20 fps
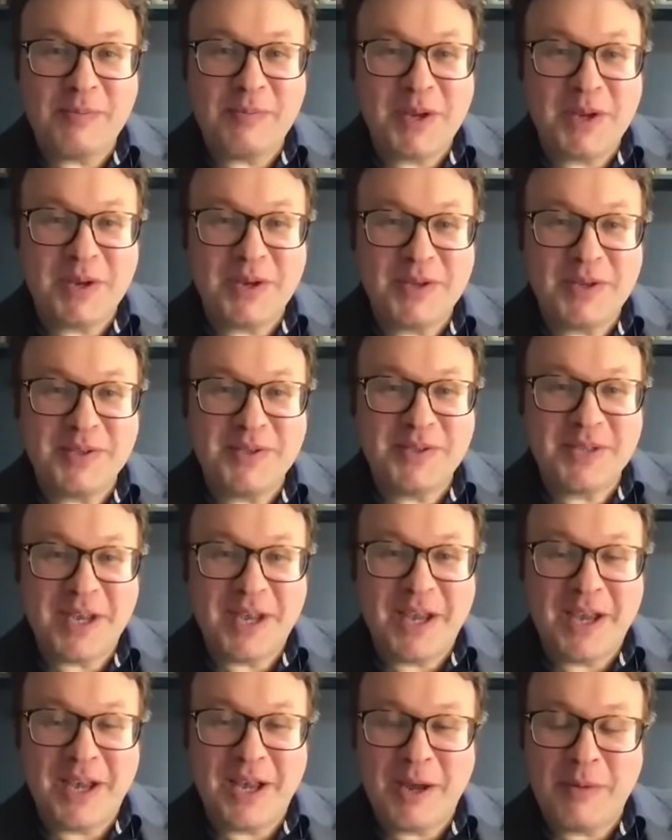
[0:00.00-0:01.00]
because
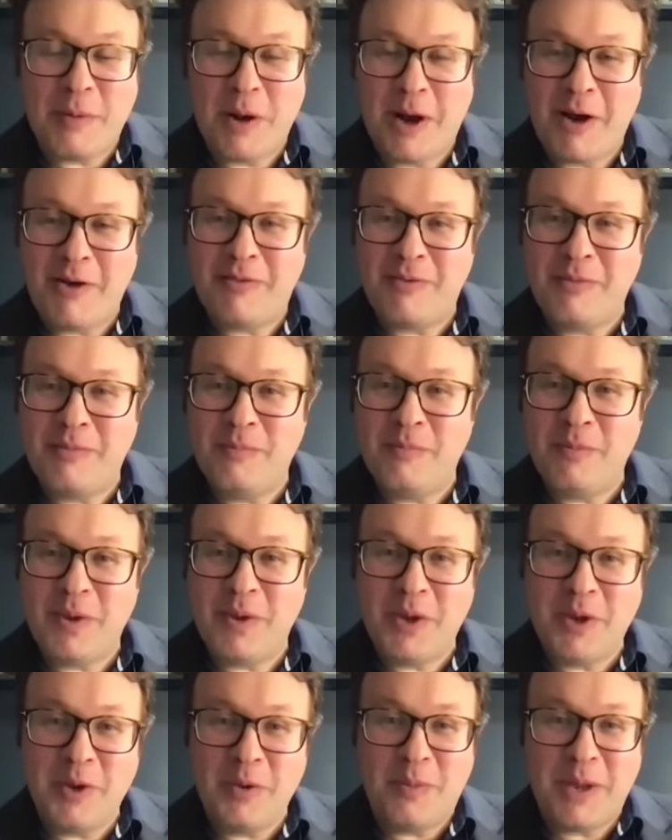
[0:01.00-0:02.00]
apart from
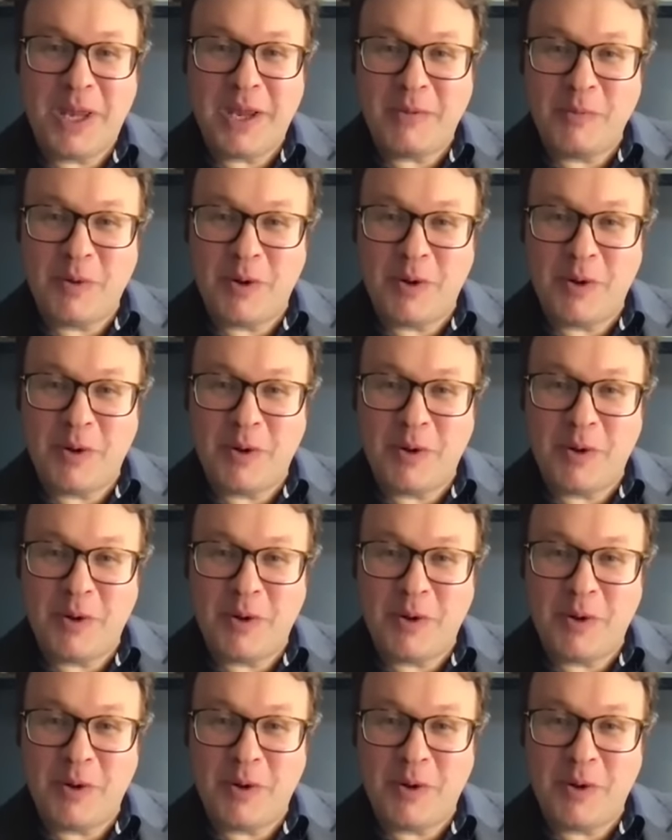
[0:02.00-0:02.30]
you being